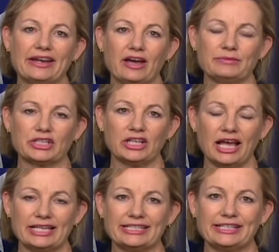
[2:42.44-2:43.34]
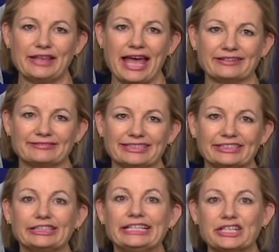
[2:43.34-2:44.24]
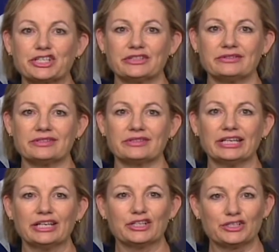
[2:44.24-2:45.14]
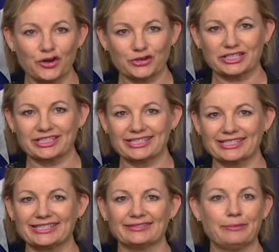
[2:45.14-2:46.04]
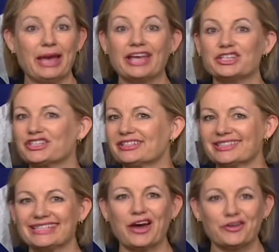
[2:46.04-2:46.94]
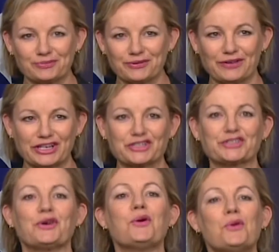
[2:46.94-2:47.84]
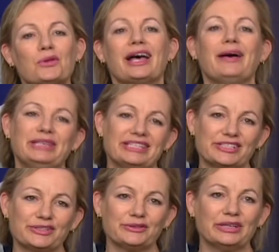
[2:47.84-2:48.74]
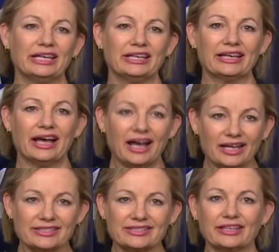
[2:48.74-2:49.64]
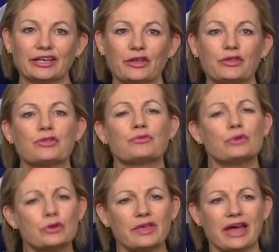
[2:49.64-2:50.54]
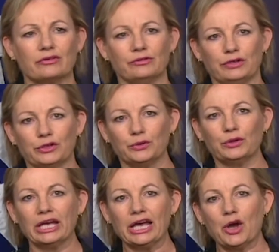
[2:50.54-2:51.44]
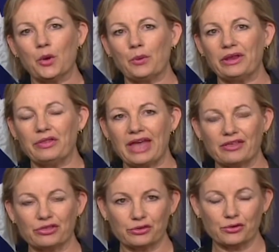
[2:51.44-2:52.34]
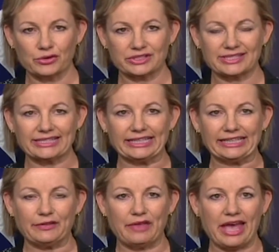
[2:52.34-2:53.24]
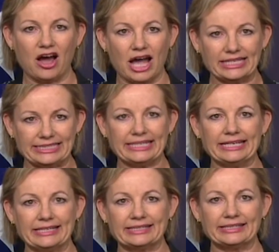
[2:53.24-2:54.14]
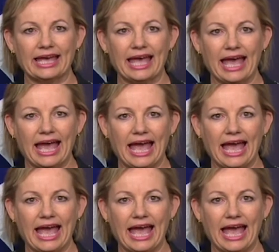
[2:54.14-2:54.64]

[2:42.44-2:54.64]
And I'm delighted that clinicians, doctors, patients, health professionals are all coming to us through that review with their thoughts, their ideas,